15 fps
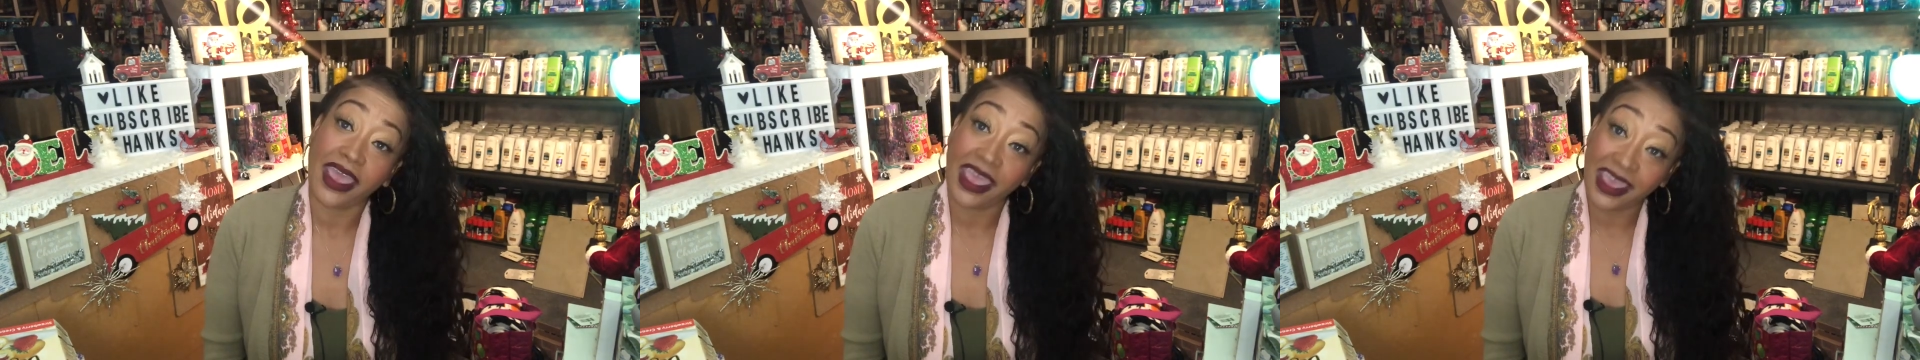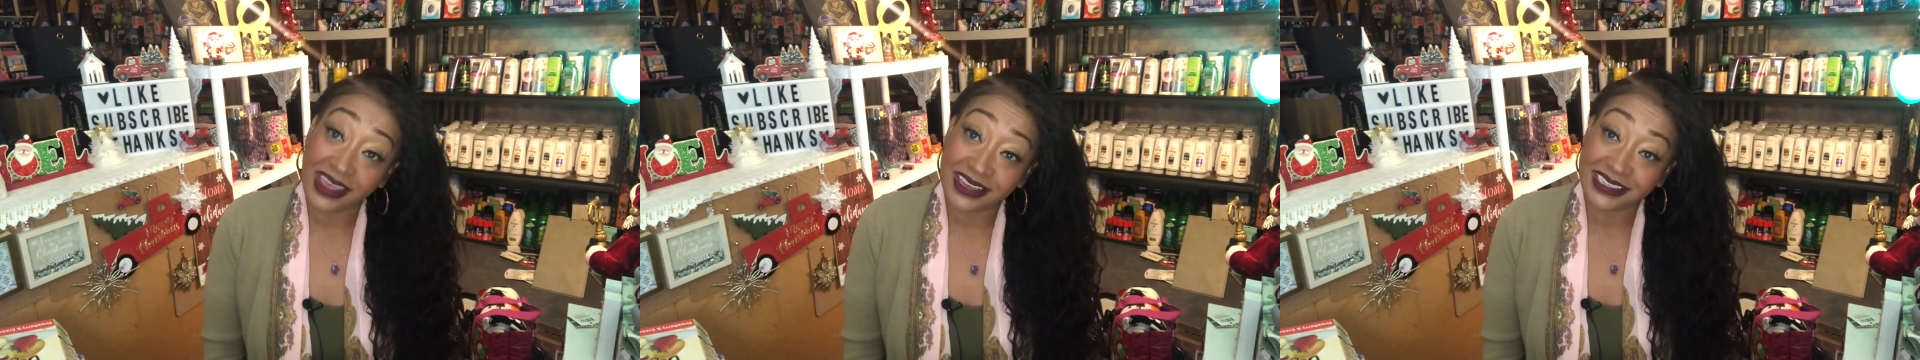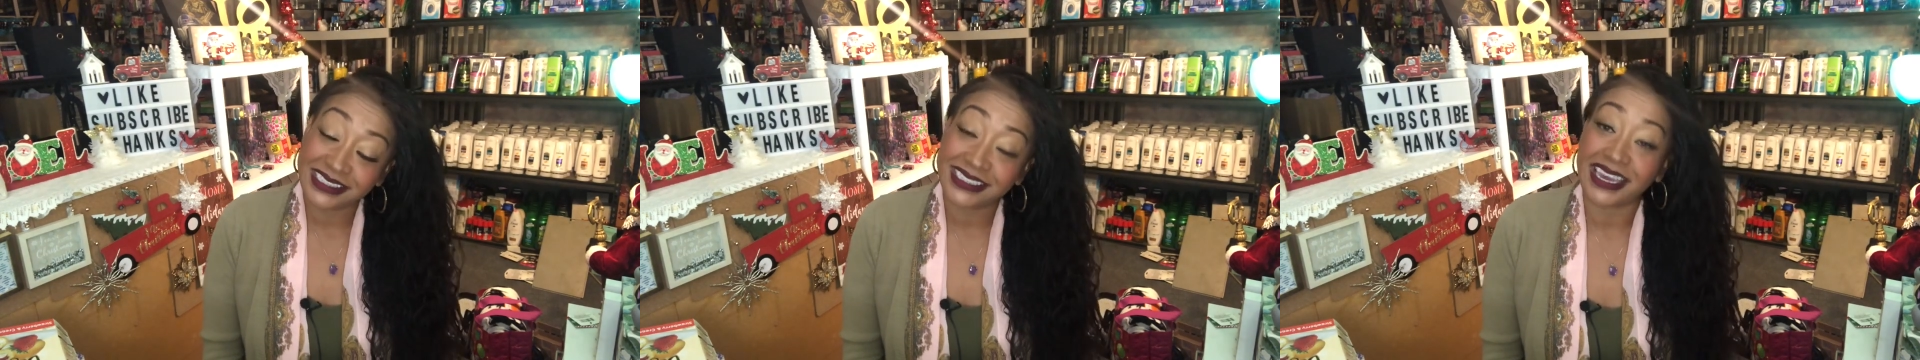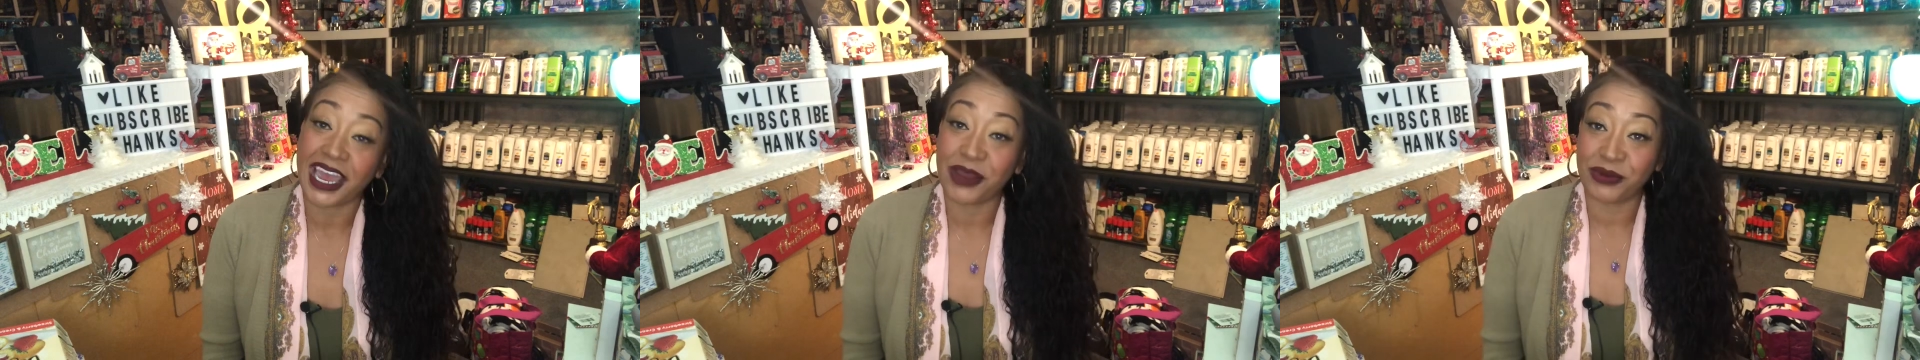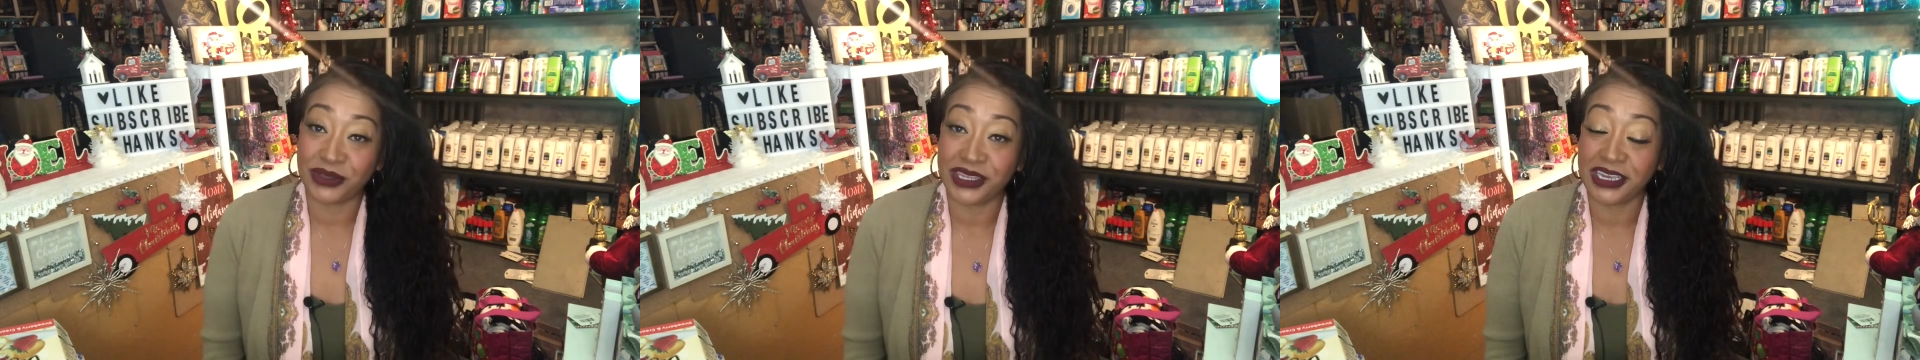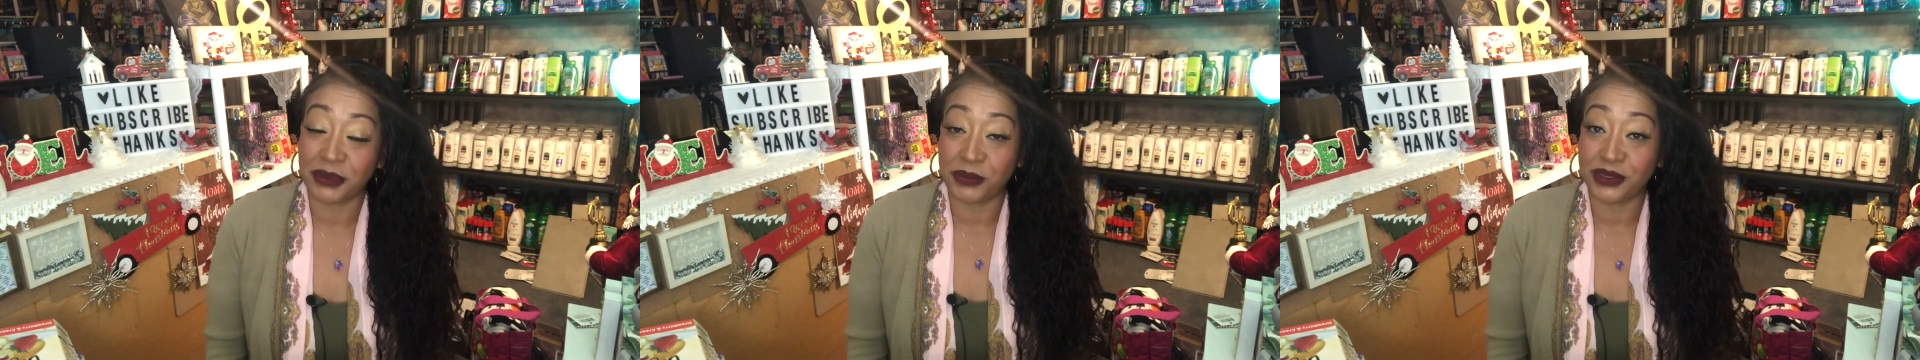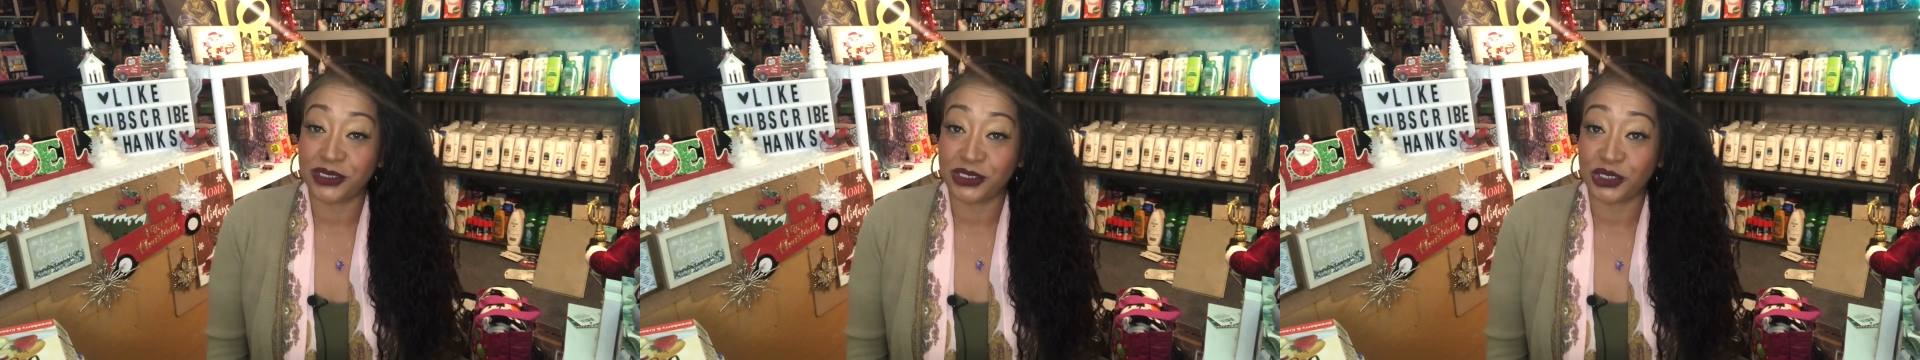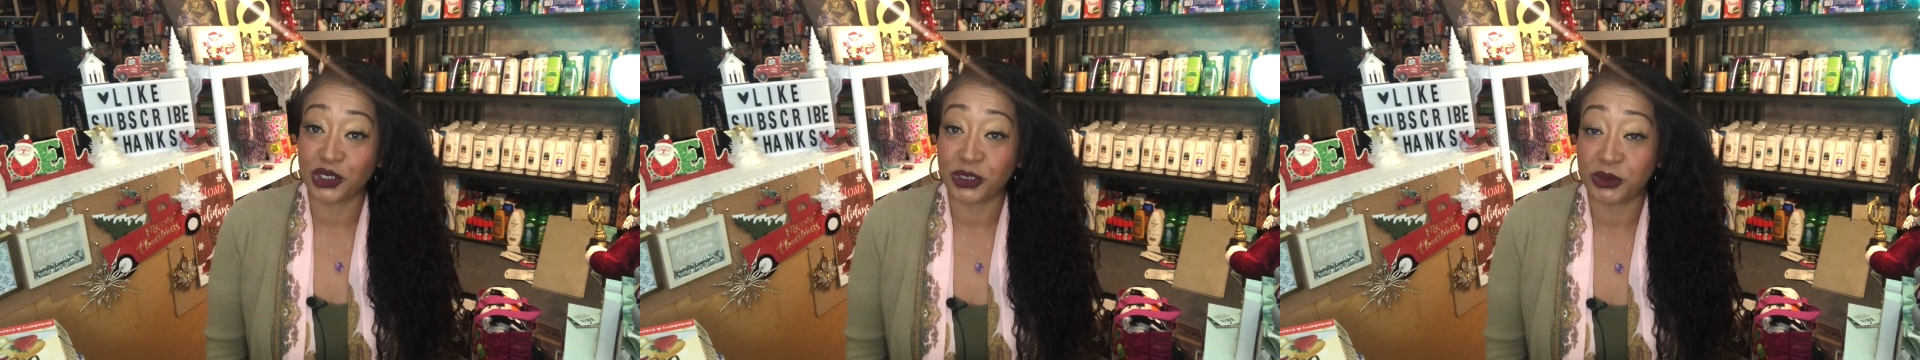and I will link him in
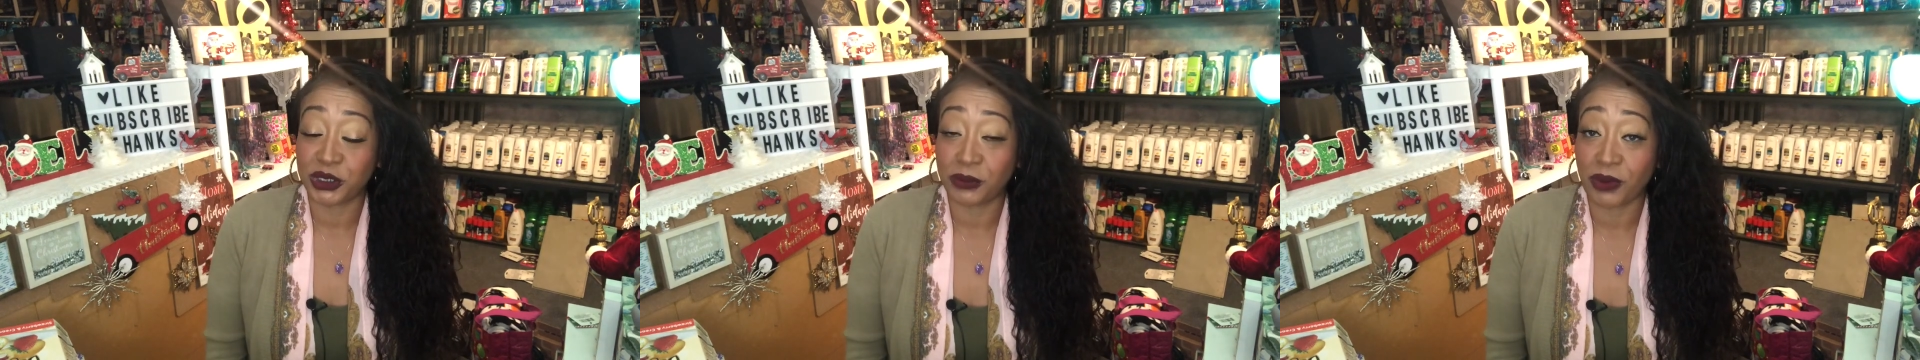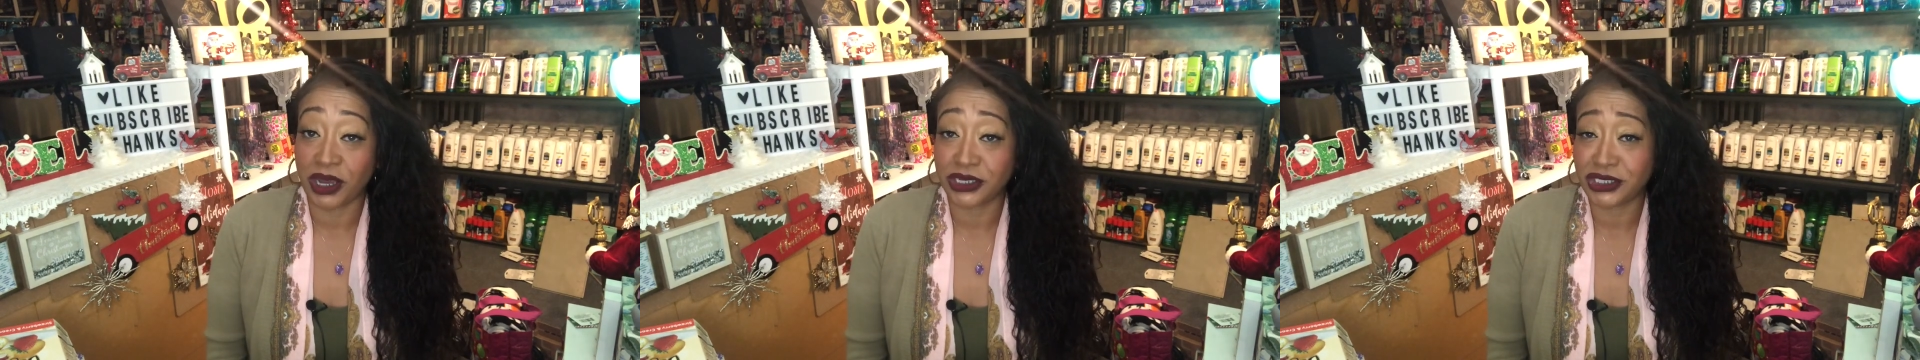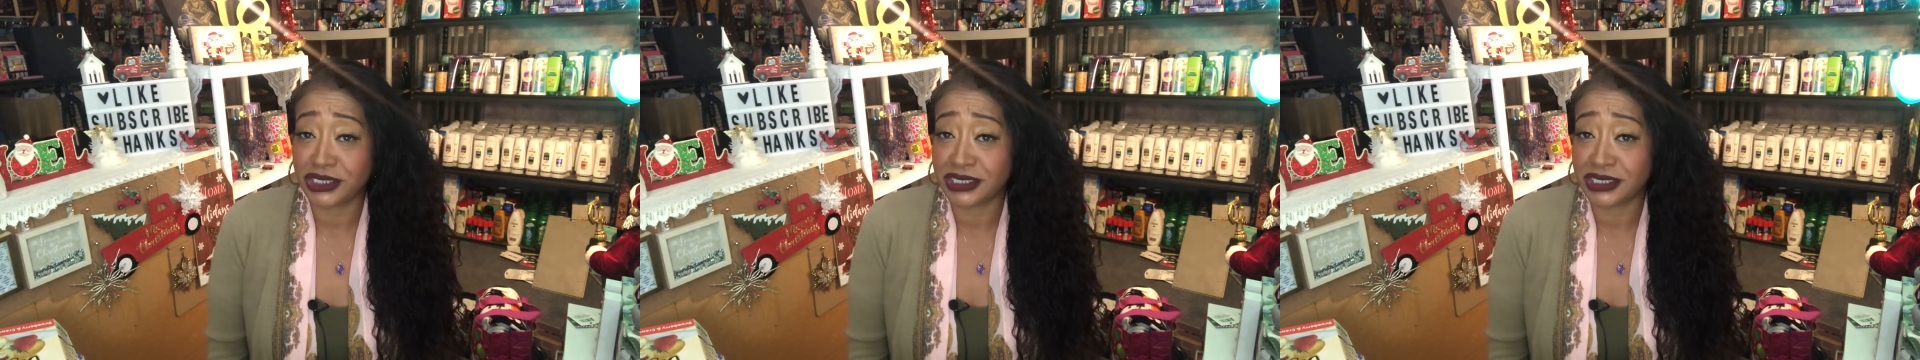the description box.